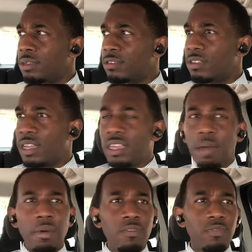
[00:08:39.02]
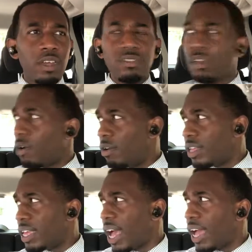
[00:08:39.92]
Shit, y'all motherfuckers
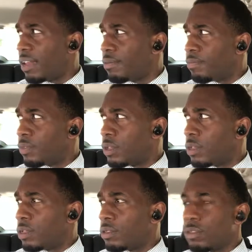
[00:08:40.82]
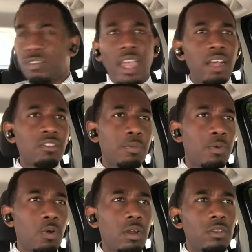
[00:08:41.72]
already got child
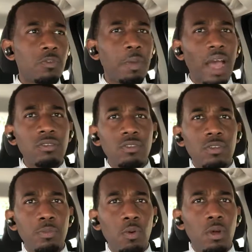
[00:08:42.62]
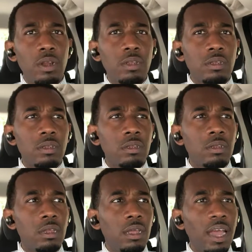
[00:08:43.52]
support, spousal support,
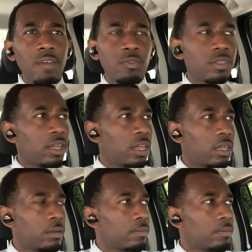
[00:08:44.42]
everything.